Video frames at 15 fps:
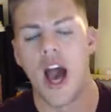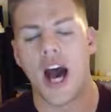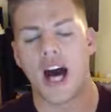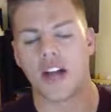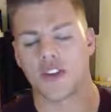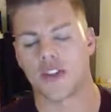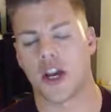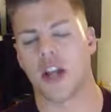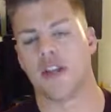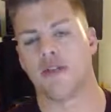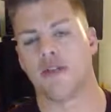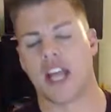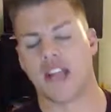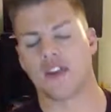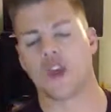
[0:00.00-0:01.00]
a ton of
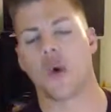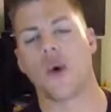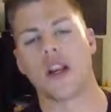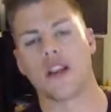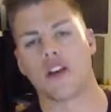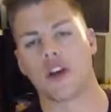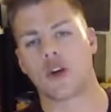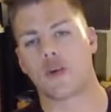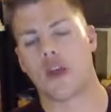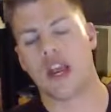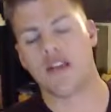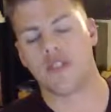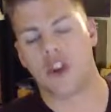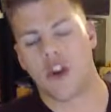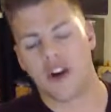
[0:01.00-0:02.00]
lands going to the
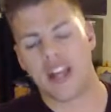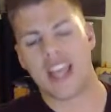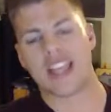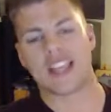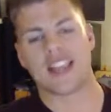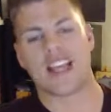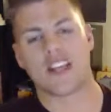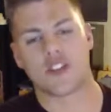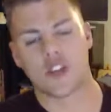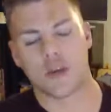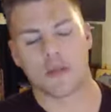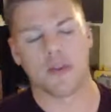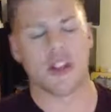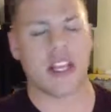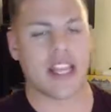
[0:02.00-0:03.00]
graveyard unless you're
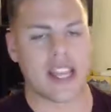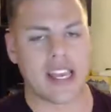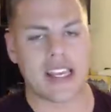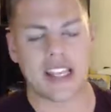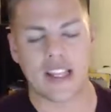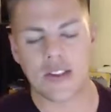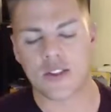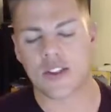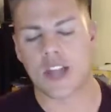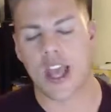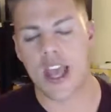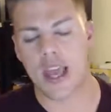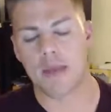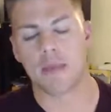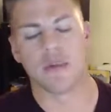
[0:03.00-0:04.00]
playing against
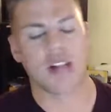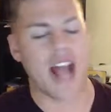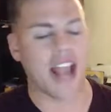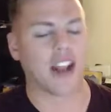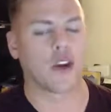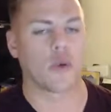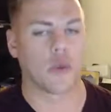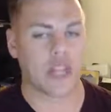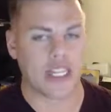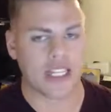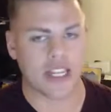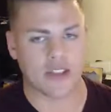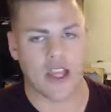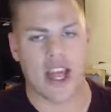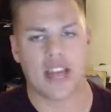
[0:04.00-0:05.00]
a black-green
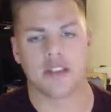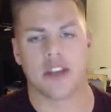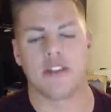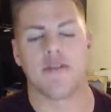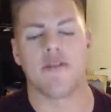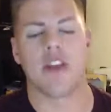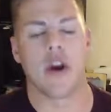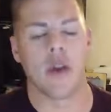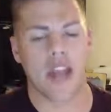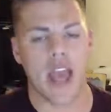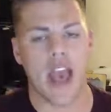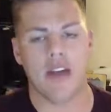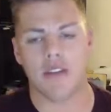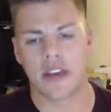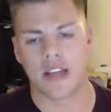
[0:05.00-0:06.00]
deck that has a very
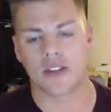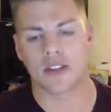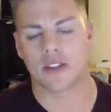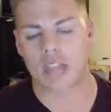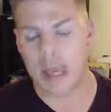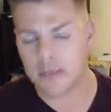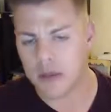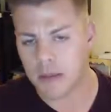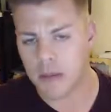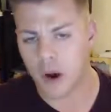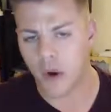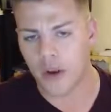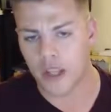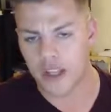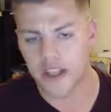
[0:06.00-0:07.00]
heavy escape
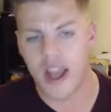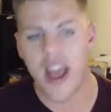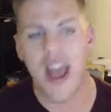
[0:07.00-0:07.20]
component